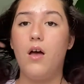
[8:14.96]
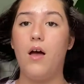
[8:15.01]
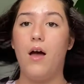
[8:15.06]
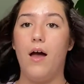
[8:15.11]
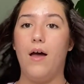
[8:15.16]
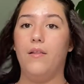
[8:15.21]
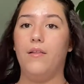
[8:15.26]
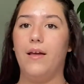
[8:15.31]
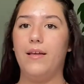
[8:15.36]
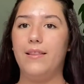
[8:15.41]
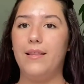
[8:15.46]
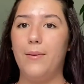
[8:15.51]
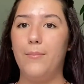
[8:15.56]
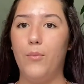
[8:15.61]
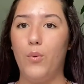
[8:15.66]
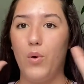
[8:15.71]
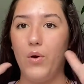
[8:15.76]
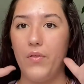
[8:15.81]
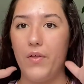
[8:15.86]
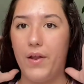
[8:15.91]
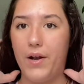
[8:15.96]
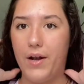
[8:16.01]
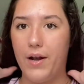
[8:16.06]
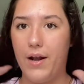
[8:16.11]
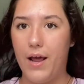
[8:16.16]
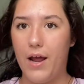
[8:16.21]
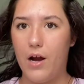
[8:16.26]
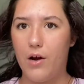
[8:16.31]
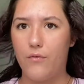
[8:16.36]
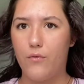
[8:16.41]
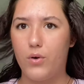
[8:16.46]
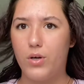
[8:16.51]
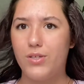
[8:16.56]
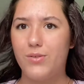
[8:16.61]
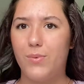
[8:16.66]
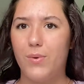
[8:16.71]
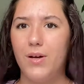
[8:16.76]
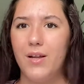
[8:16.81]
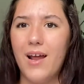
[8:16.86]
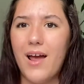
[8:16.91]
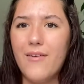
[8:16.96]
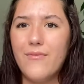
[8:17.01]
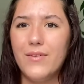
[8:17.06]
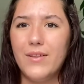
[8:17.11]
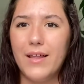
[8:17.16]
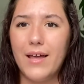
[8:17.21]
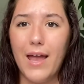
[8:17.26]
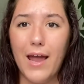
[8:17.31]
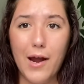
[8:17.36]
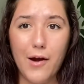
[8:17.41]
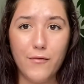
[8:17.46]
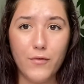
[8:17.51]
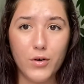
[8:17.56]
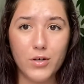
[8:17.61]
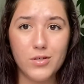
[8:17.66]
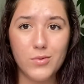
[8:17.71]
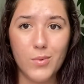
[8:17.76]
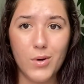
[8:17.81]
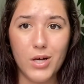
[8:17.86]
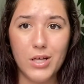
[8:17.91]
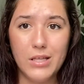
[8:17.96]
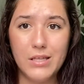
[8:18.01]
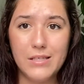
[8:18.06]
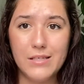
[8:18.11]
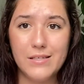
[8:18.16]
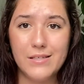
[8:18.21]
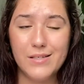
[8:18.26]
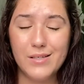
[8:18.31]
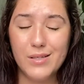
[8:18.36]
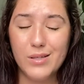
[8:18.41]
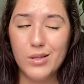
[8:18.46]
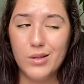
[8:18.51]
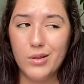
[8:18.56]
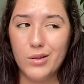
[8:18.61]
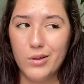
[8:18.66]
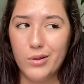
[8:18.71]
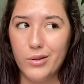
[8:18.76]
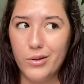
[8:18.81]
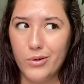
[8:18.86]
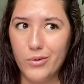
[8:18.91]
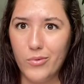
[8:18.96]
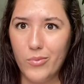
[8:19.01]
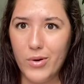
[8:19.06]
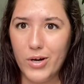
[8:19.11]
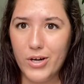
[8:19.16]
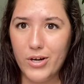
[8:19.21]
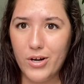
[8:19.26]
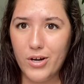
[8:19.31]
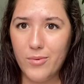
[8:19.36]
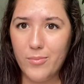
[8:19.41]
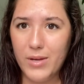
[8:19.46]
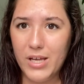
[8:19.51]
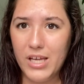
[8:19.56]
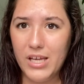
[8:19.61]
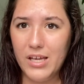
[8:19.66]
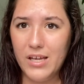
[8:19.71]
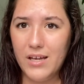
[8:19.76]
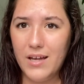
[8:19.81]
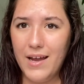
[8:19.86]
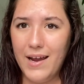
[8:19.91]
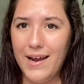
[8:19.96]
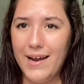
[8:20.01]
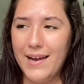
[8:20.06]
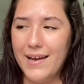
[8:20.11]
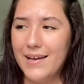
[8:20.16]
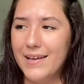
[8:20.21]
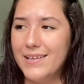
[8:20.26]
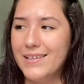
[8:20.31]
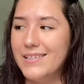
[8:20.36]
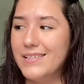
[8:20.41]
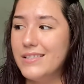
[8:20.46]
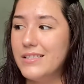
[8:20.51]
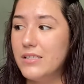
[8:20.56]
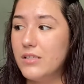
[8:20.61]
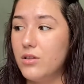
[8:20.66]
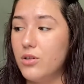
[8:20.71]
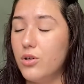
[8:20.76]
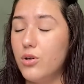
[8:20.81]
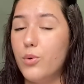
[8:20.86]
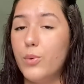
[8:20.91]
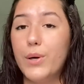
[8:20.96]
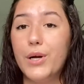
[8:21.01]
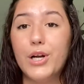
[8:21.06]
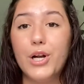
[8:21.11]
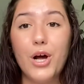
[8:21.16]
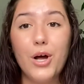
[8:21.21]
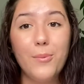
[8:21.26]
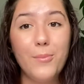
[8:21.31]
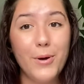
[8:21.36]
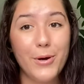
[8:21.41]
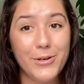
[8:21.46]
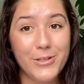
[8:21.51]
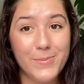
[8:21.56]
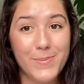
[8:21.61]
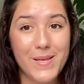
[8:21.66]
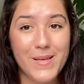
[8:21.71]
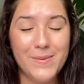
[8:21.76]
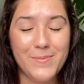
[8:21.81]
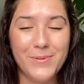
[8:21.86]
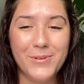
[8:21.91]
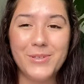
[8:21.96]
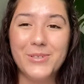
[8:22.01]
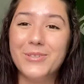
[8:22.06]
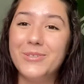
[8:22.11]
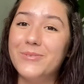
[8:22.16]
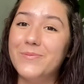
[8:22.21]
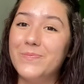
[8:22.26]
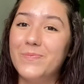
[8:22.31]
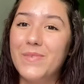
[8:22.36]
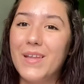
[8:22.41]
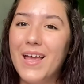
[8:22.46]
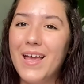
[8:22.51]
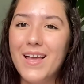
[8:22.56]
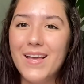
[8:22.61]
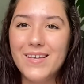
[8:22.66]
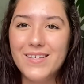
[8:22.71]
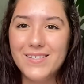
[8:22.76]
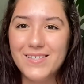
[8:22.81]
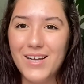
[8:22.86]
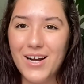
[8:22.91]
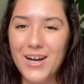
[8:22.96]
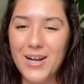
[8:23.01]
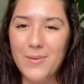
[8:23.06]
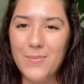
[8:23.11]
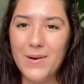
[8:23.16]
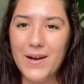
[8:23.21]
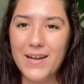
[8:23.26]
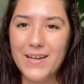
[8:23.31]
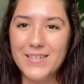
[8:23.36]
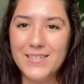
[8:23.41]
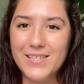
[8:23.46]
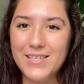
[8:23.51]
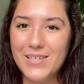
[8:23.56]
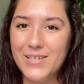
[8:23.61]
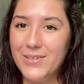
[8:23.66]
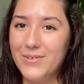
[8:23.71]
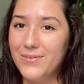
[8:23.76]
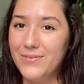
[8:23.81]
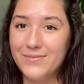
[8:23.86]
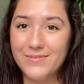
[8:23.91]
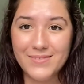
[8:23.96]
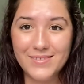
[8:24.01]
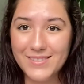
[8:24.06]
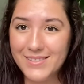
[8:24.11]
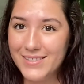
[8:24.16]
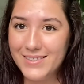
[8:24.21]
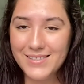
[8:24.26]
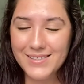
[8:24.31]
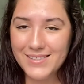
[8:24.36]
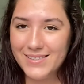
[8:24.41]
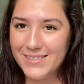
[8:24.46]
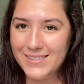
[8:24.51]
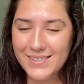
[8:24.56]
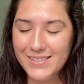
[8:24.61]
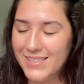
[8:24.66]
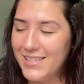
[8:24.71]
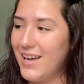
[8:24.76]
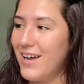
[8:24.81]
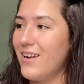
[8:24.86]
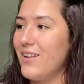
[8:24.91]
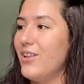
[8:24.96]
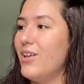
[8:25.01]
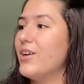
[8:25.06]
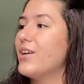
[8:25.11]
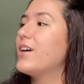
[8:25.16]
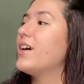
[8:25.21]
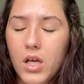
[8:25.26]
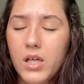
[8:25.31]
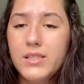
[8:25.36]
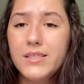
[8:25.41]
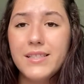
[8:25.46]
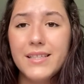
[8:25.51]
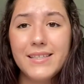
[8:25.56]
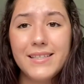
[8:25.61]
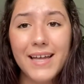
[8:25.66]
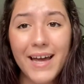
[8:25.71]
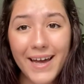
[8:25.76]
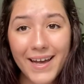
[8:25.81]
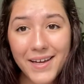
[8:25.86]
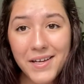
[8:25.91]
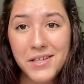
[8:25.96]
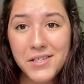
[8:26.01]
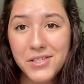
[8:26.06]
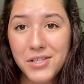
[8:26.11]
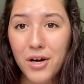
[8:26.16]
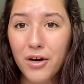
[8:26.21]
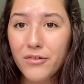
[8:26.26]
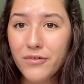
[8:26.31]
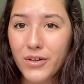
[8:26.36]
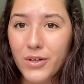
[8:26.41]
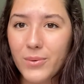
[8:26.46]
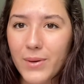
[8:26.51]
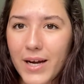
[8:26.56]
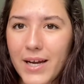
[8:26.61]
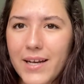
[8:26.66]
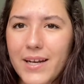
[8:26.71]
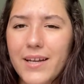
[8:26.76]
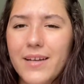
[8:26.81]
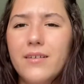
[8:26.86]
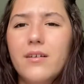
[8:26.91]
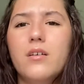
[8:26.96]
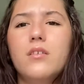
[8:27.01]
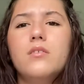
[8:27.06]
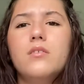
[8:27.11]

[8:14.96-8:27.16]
I like them more than an Air Force One. I feel like Air Force Ones look weird on me and look weird on most people. Sorry to break it to you. It's not a look. Zendaya is overrated.